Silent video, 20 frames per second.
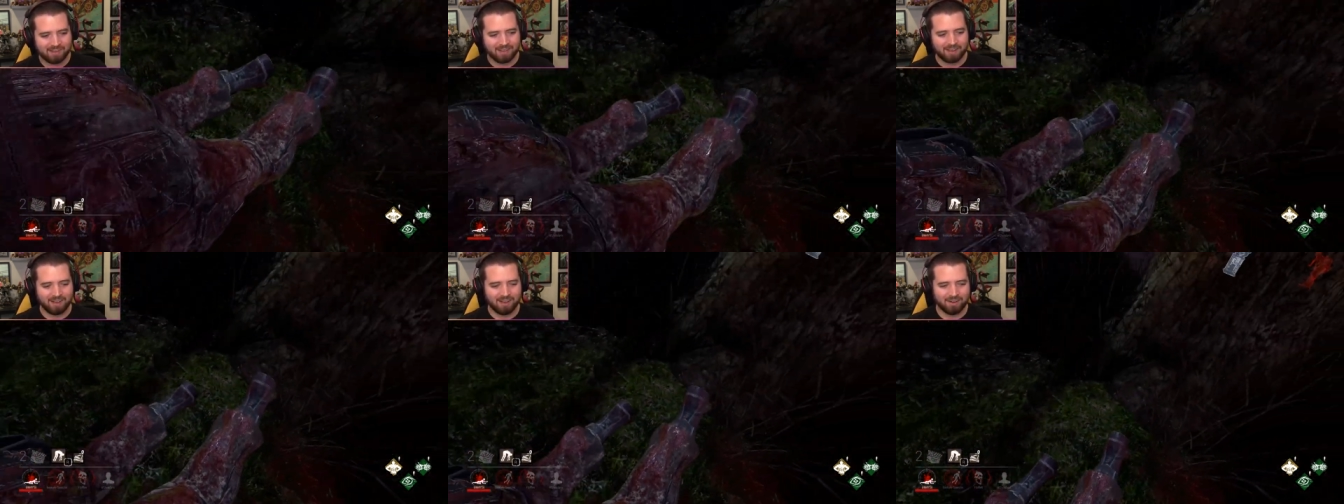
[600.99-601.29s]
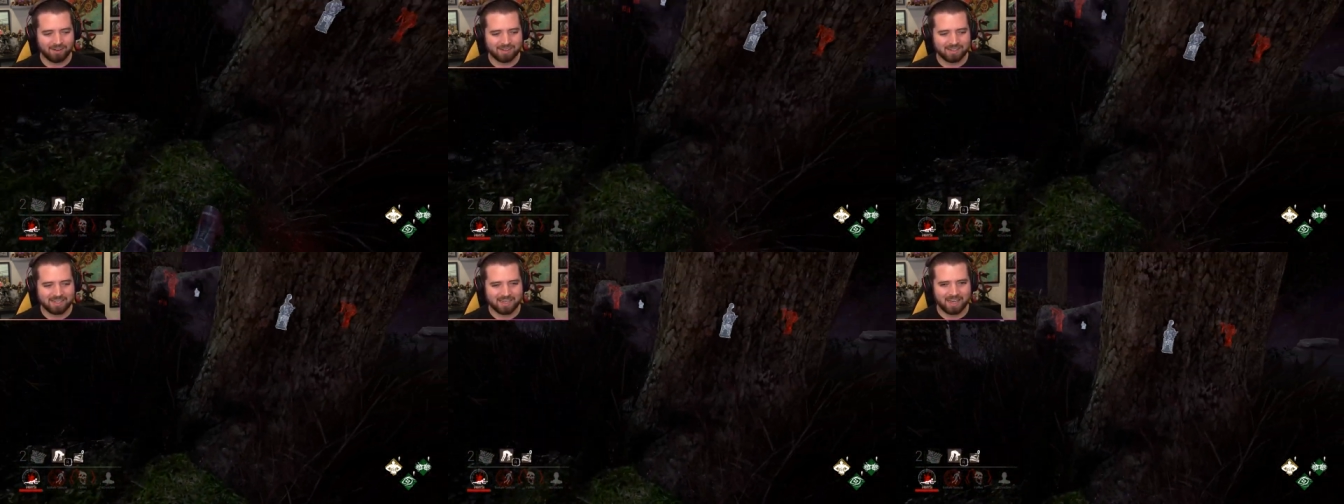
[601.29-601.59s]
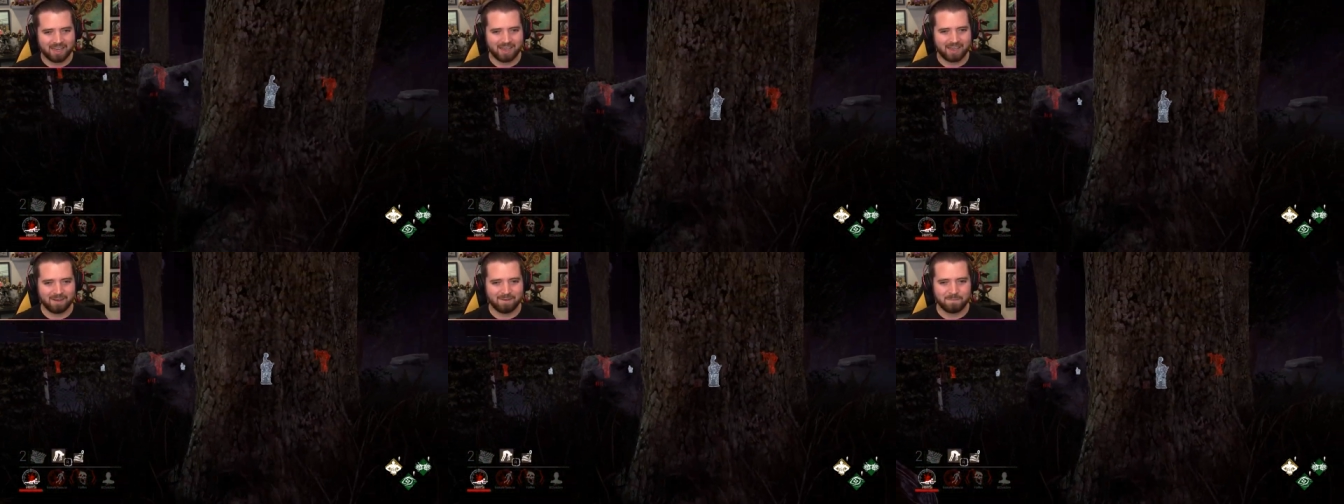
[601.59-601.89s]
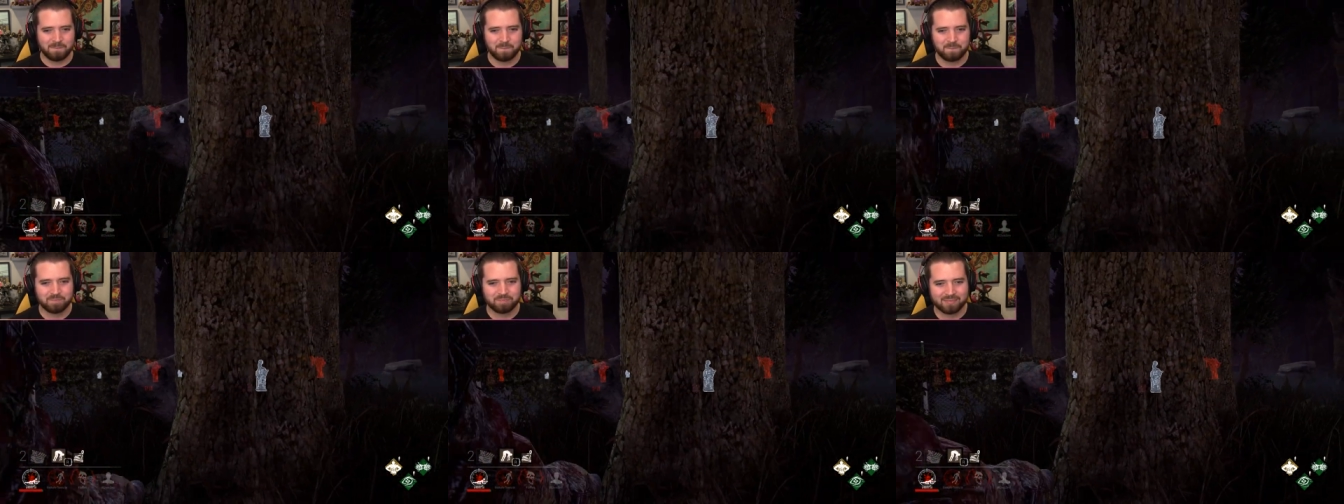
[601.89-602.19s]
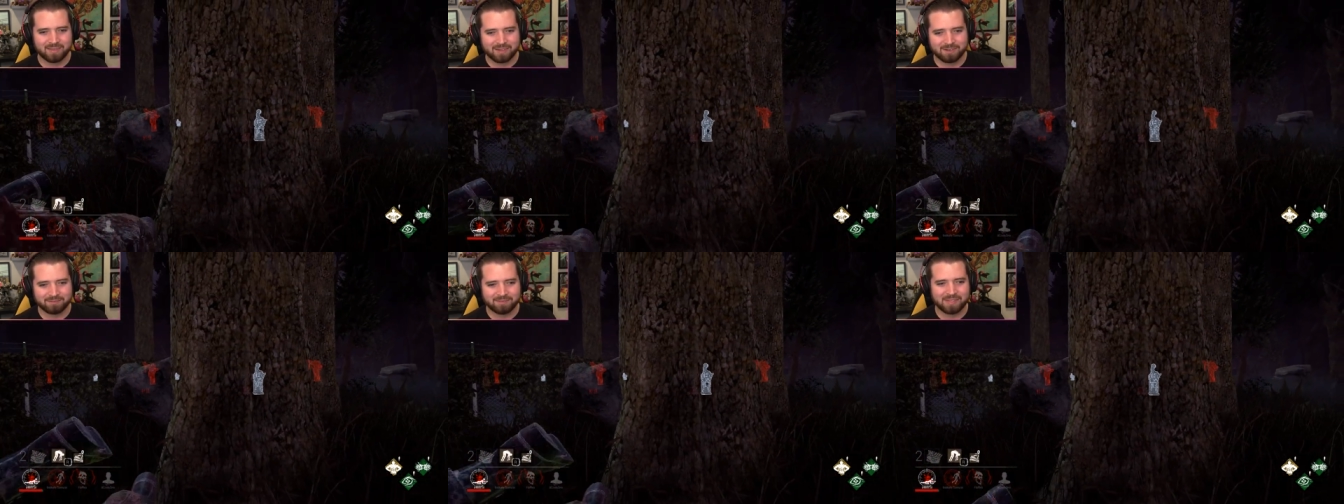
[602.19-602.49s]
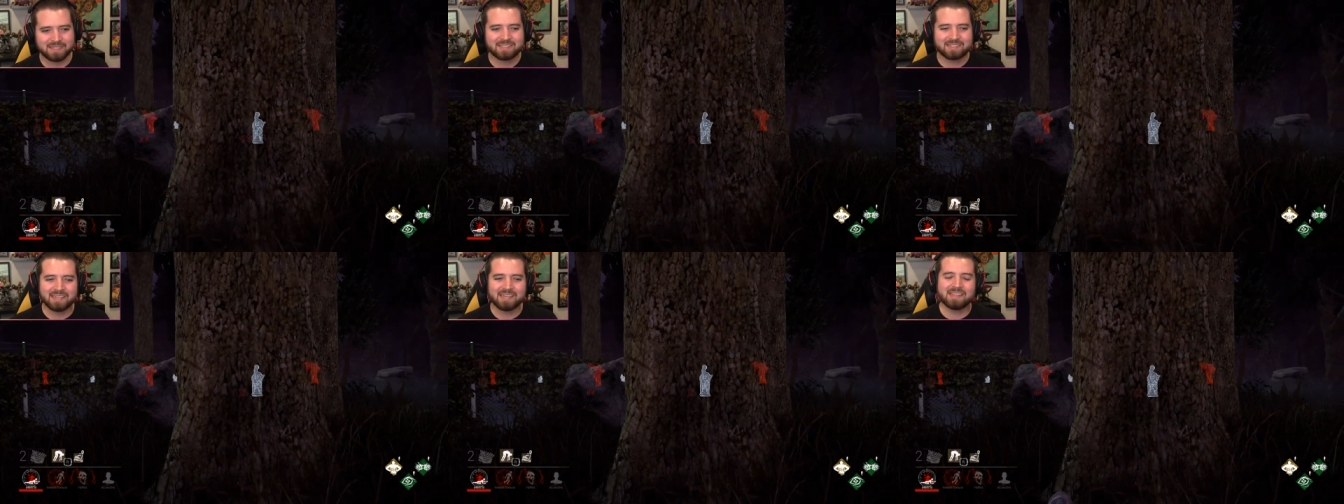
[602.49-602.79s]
Okay. You see,